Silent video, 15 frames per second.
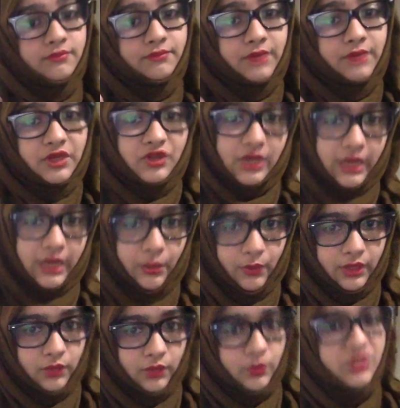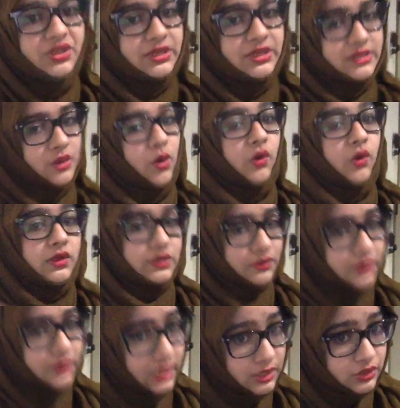pressure level, which is
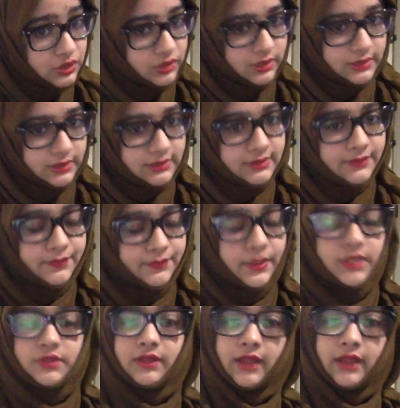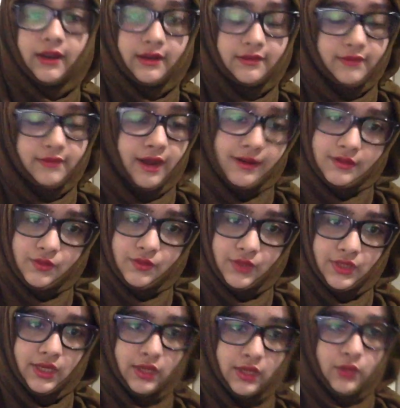also dangerous. So there are drugs
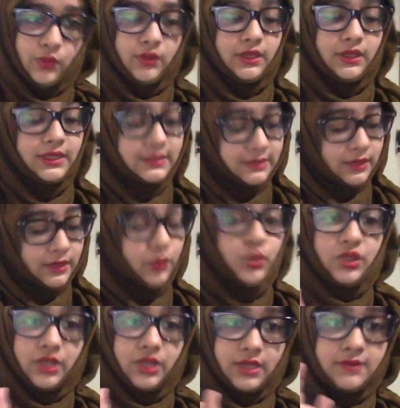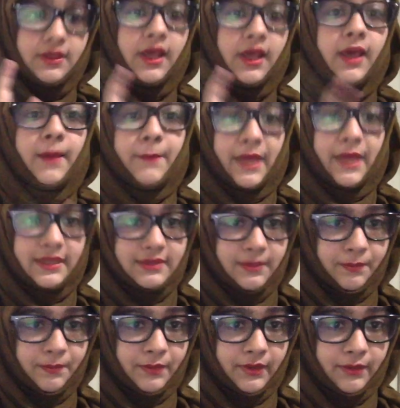which include this, which is
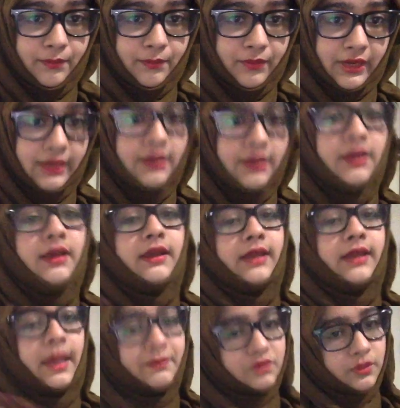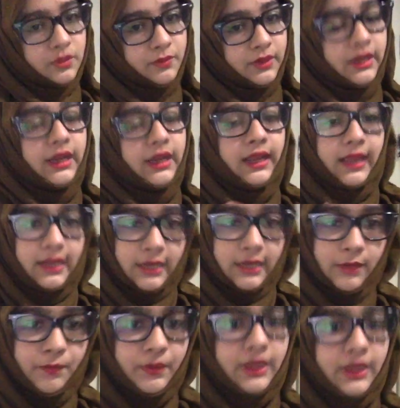benzapril, captopril,
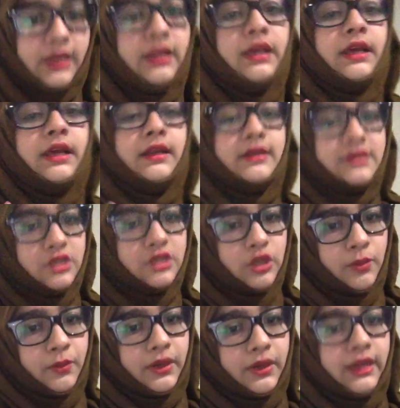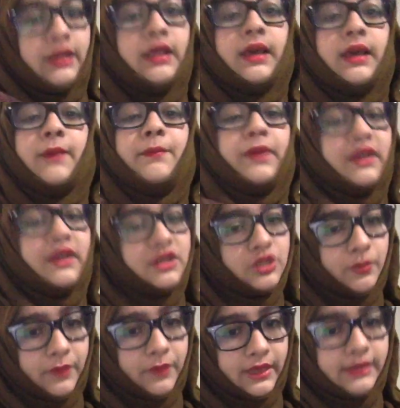enalapril, lisinopril,
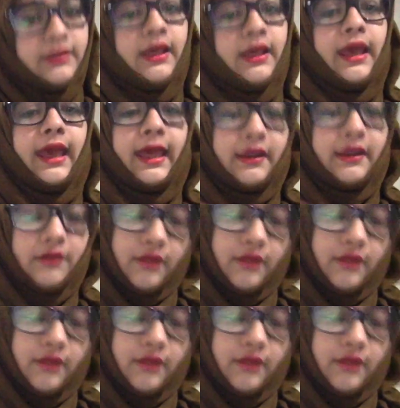perindopril and